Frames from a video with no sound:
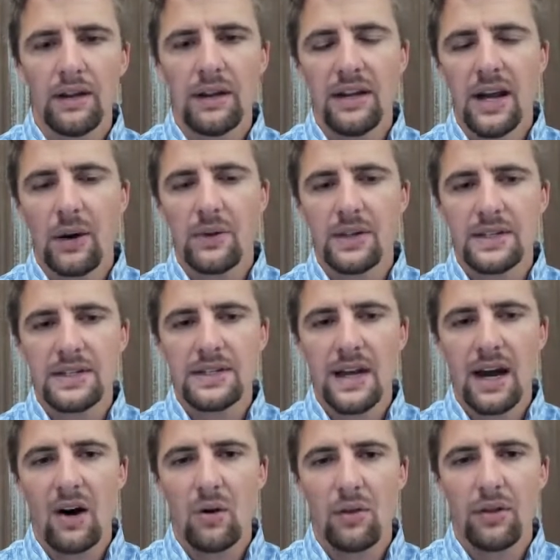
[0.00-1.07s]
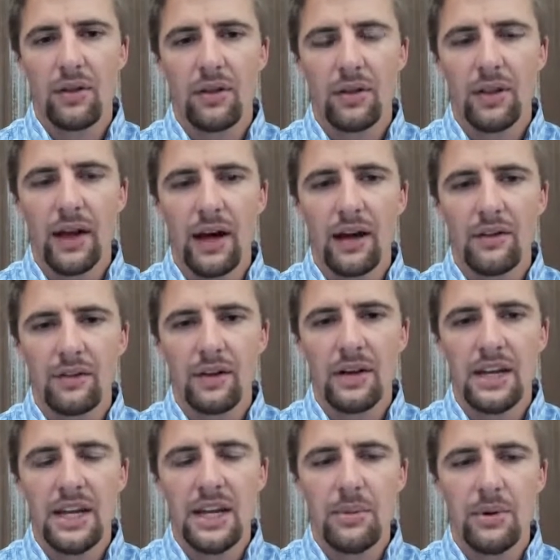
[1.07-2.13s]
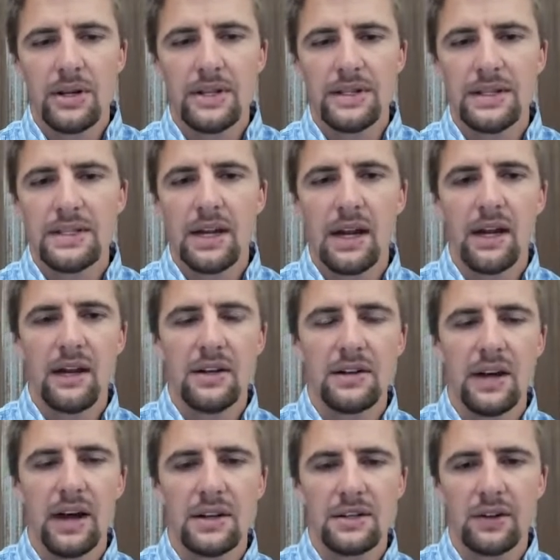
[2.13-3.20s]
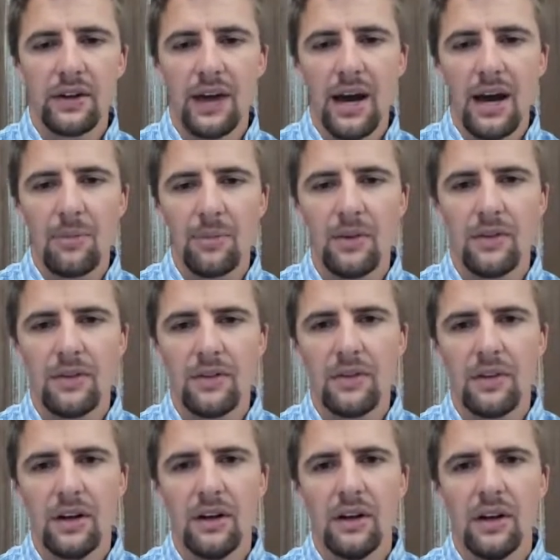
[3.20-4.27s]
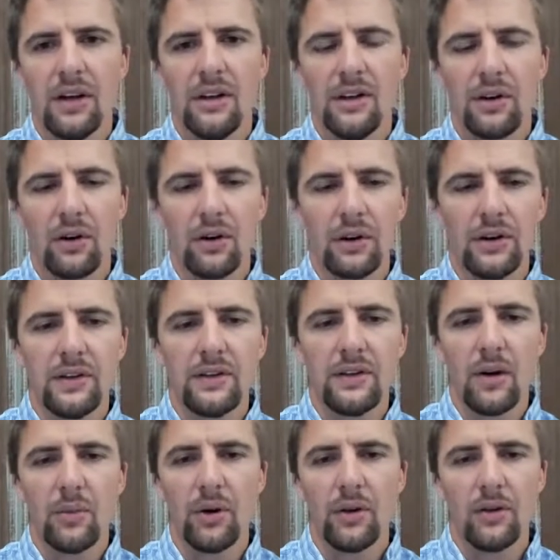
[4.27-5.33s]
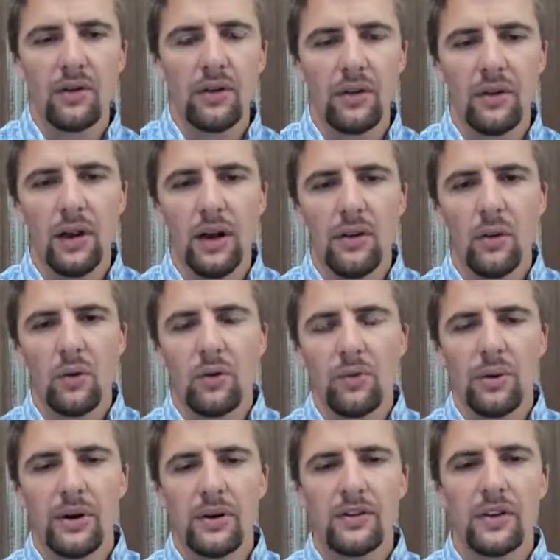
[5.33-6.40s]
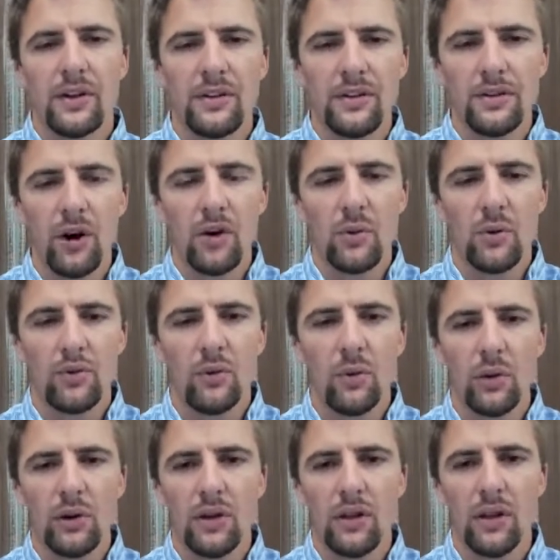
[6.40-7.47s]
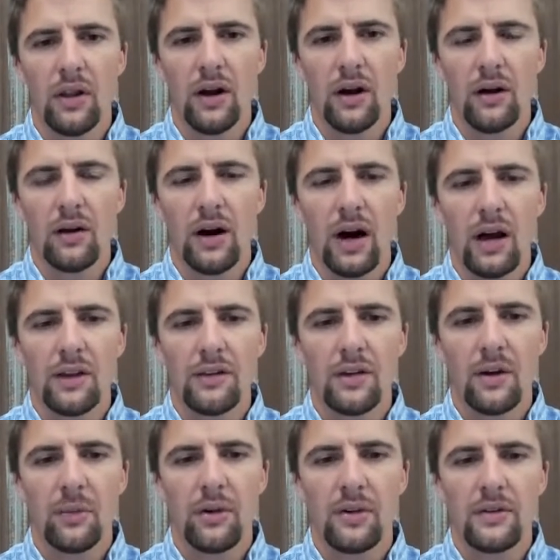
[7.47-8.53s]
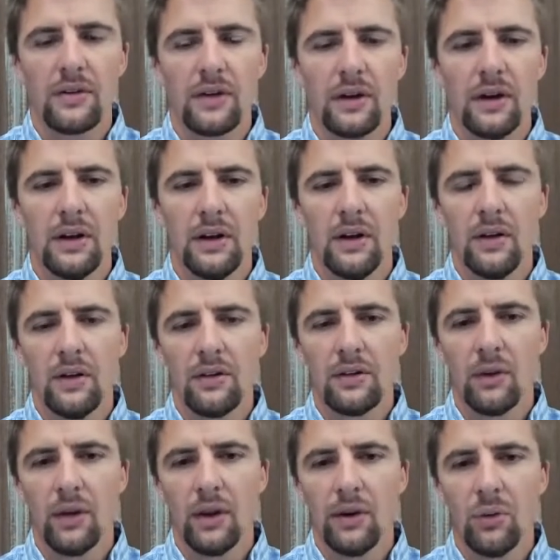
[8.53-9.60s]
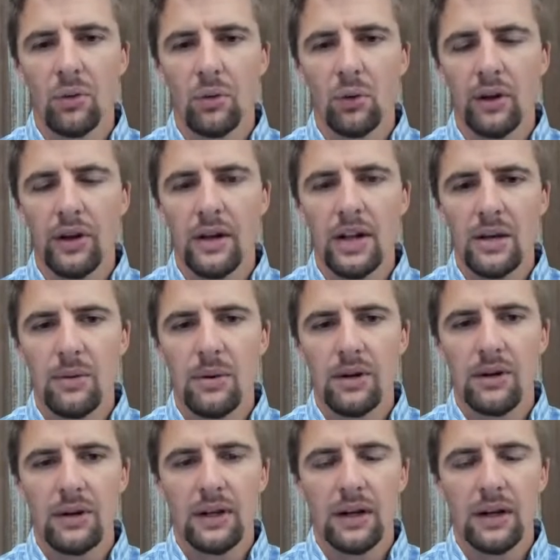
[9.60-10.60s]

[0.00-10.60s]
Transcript: Now in the South, that inhibited stage actually happens in the early summer. Those parasites try to avoid the hot summers. So they will inhibit,